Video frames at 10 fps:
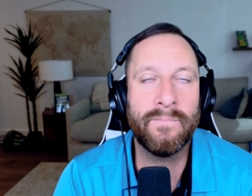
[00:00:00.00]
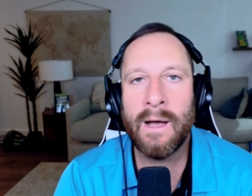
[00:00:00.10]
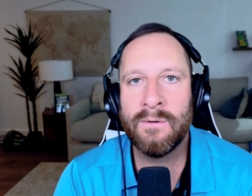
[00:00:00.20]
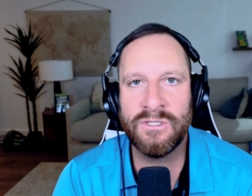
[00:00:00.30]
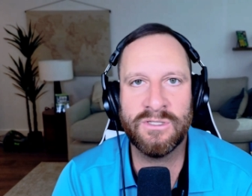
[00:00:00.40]

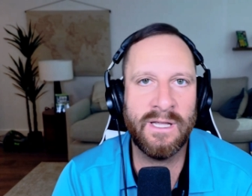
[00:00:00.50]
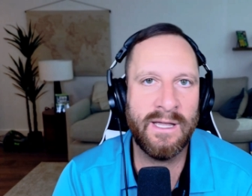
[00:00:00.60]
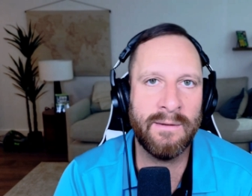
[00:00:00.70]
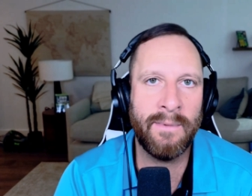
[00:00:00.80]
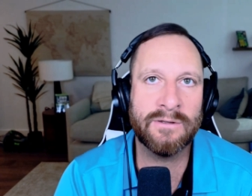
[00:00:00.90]
I was just
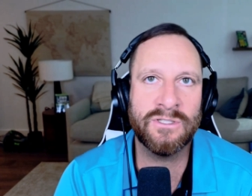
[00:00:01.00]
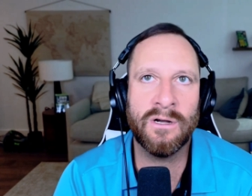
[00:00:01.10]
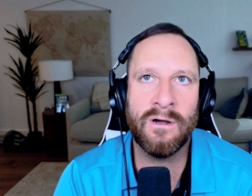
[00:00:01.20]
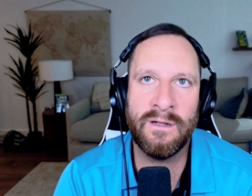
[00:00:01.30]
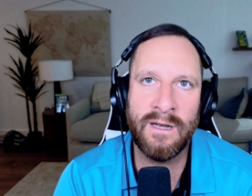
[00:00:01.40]
thinking about
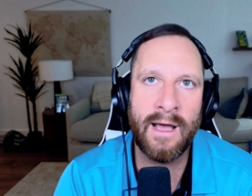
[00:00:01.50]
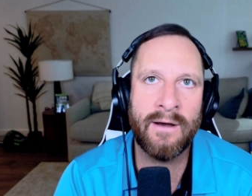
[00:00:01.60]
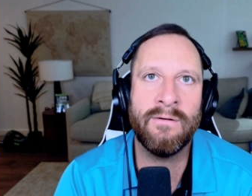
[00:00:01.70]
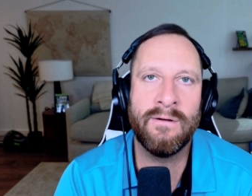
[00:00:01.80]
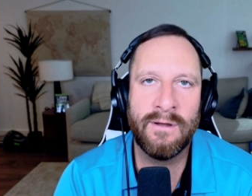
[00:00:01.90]
Sean and
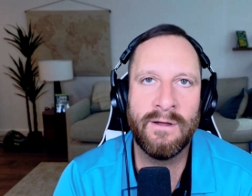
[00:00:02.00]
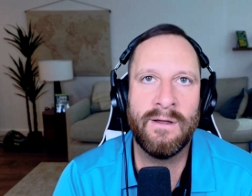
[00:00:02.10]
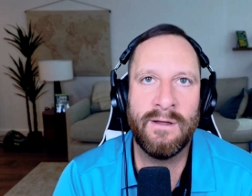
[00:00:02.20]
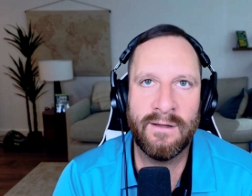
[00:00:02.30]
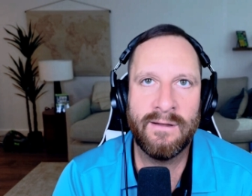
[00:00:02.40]
how,
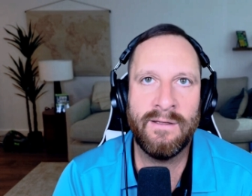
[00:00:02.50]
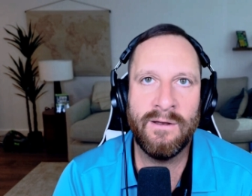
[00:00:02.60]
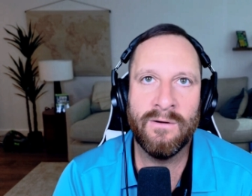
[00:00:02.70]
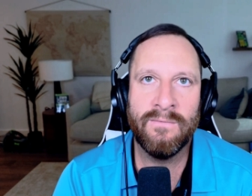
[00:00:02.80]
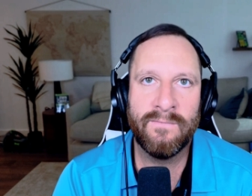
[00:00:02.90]
you
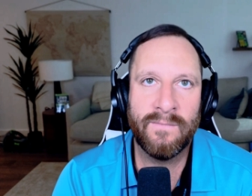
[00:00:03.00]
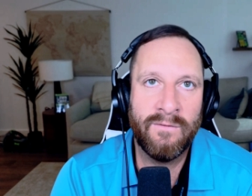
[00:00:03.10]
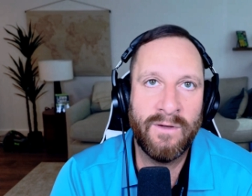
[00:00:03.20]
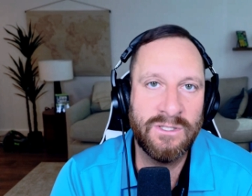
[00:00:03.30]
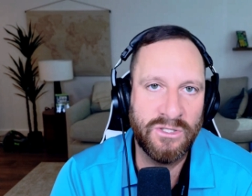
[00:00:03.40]
know,
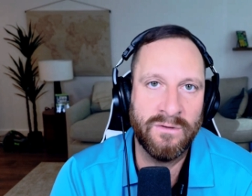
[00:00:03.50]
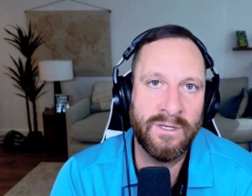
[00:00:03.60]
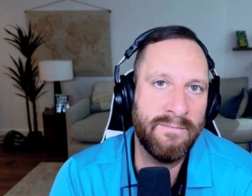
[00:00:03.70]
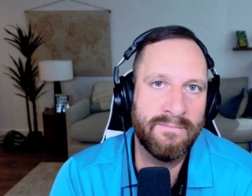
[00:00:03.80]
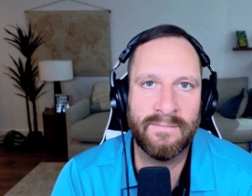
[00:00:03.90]

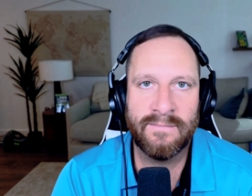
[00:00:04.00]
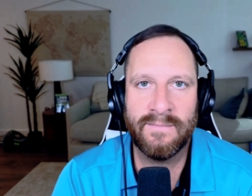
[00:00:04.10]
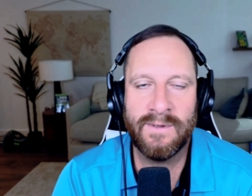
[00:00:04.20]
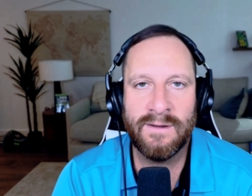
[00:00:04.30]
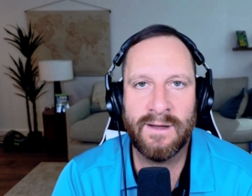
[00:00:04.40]
eventually
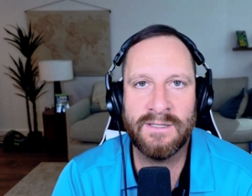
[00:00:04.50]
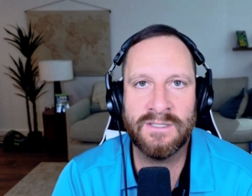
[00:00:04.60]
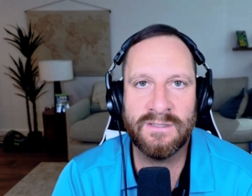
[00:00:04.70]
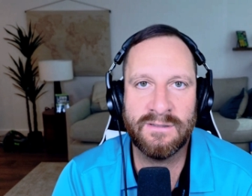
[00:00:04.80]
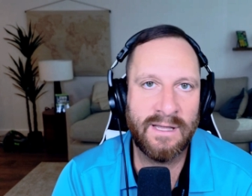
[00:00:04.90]
I
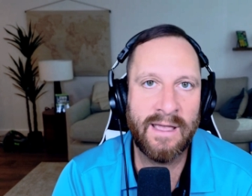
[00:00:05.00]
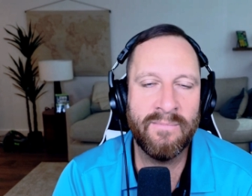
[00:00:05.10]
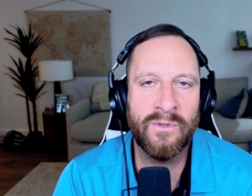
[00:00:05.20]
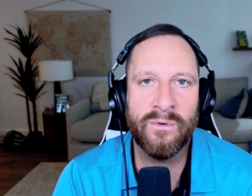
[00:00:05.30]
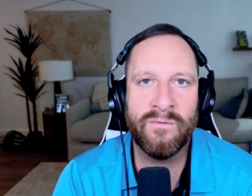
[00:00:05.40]
just gave
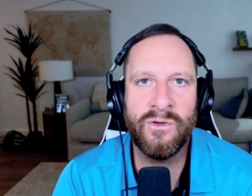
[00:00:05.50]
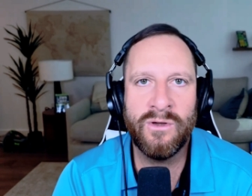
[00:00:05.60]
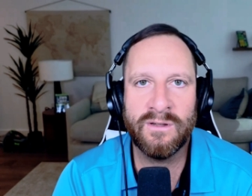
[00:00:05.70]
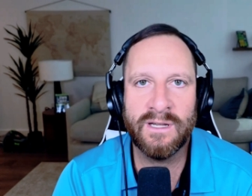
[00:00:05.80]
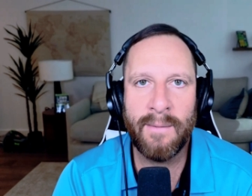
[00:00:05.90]
him the review
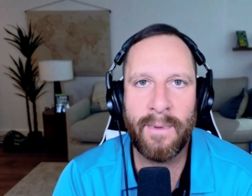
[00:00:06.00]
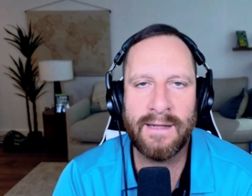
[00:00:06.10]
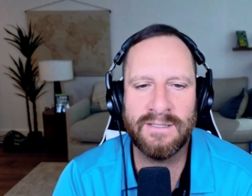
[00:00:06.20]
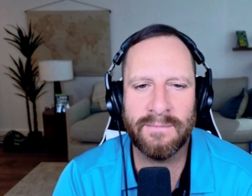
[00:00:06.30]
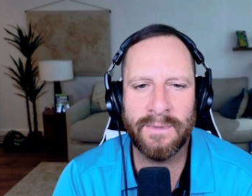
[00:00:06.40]
because he kept
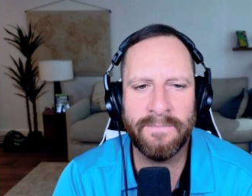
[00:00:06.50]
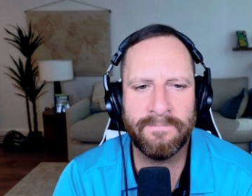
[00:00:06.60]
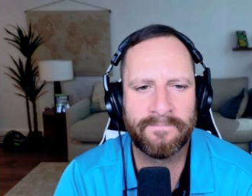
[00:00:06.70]
asking me.